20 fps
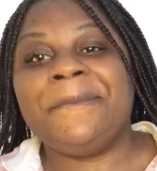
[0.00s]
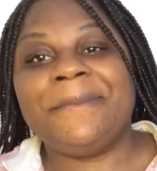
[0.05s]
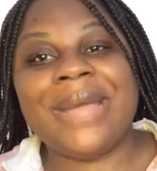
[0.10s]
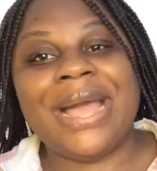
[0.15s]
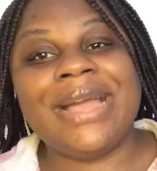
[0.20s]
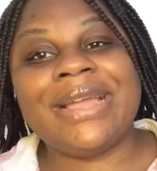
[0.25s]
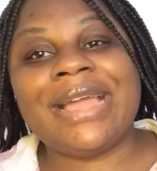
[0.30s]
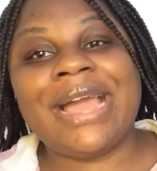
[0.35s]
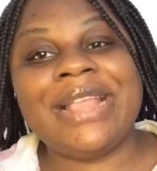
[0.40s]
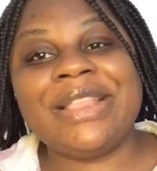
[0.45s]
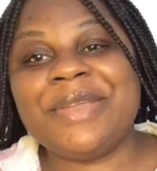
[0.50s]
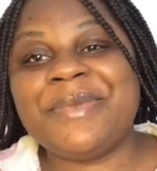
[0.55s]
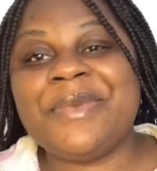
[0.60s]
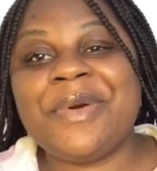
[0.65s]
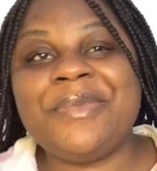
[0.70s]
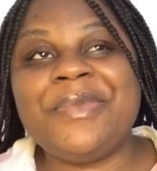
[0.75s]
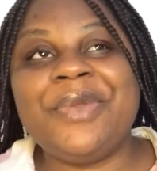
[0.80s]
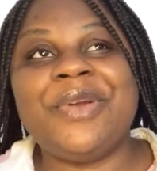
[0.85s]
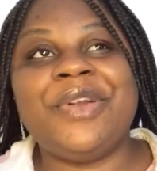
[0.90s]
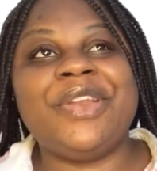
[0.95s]
Mark and the
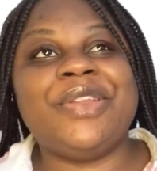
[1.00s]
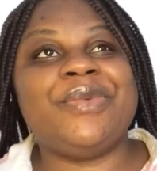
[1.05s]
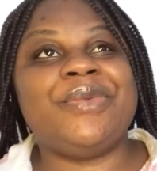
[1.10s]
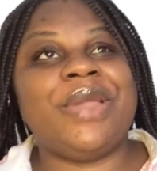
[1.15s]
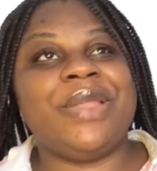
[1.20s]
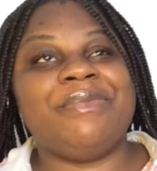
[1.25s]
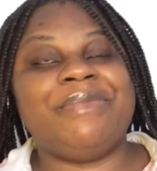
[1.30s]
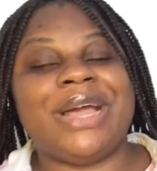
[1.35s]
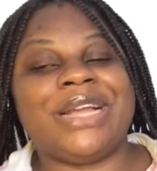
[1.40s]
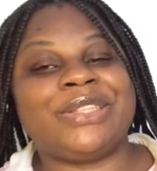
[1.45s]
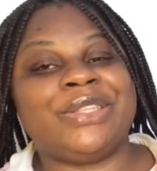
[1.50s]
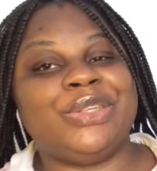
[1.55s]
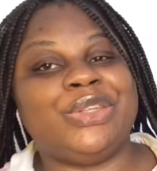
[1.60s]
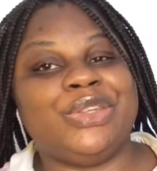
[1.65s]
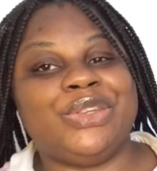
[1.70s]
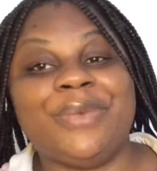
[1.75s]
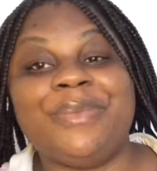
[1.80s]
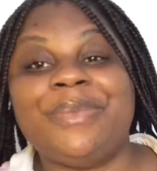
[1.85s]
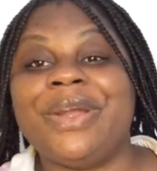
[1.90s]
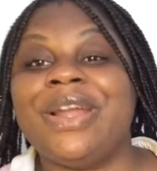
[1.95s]
mommy already went back to
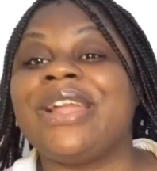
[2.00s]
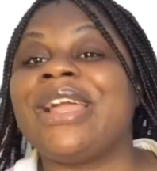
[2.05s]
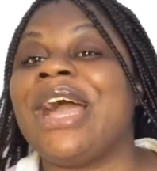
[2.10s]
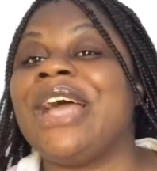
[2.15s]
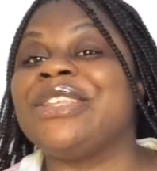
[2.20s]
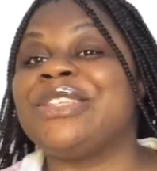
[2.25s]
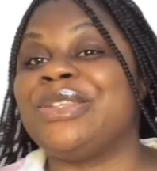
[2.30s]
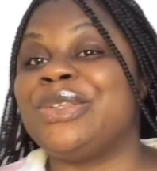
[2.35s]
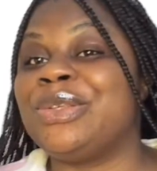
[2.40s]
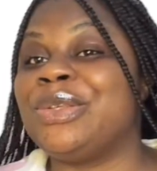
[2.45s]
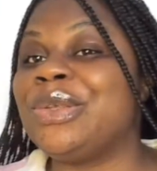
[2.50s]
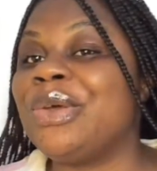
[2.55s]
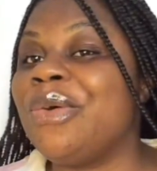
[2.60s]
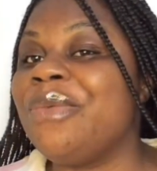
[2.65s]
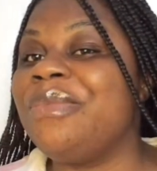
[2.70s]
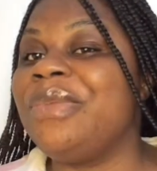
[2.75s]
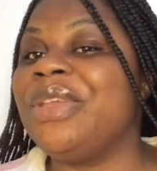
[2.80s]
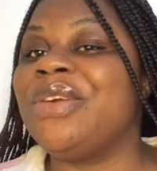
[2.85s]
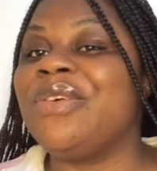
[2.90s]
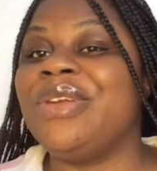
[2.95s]
Joburg as you saw
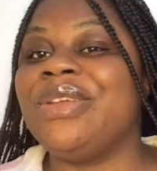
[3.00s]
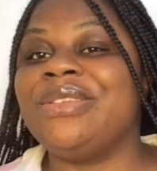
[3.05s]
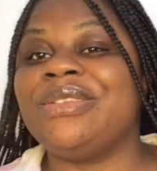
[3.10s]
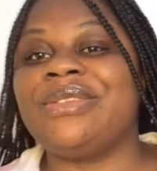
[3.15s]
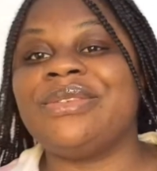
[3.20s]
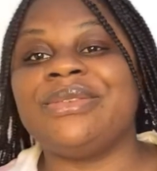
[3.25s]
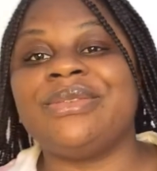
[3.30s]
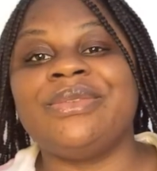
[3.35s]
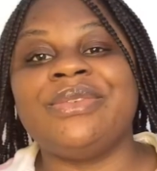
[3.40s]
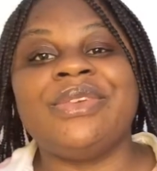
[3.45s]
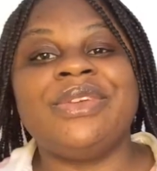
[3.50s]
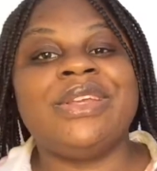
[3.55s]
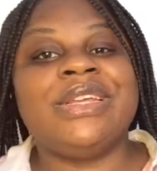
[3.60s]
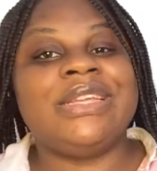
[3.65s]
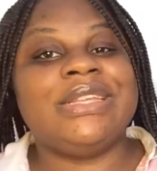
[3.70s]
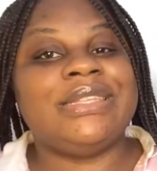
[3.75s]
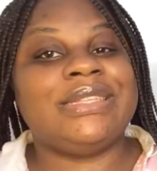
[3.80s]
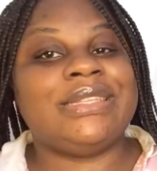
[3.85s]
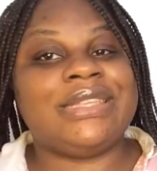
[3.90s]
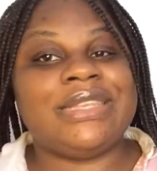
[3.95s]
me going to
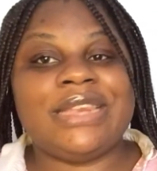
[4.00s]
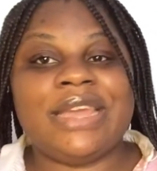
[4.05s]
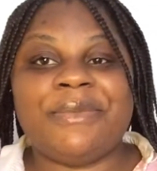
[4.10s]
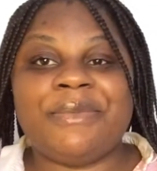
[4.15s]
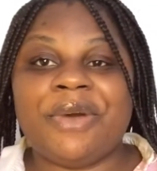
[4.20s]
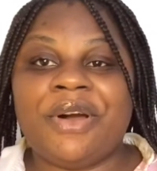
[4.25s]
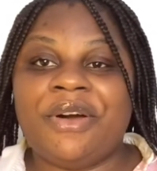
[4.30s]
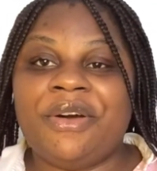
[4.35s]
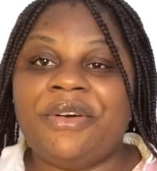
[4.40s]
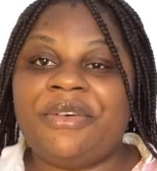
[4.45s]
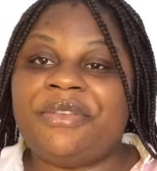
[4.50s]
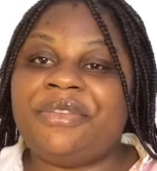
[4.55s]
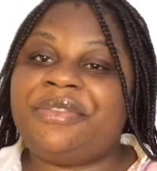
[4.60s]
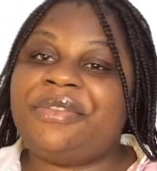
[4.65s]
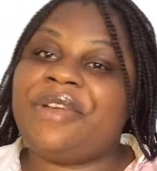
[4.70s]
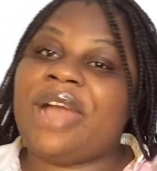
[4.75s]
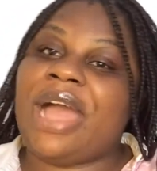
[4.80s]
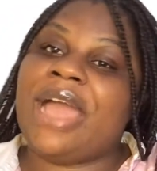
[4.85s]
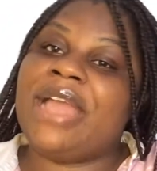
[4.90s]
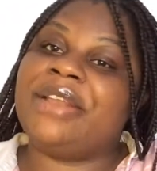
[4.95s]
see them
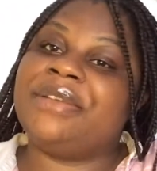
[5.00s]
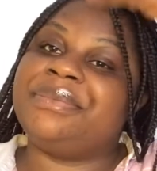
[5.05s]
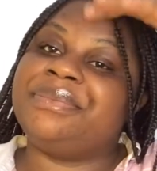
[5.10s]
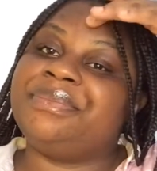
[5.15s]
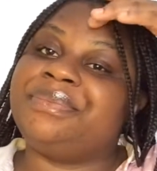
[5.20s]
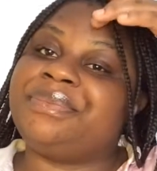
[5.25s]
off and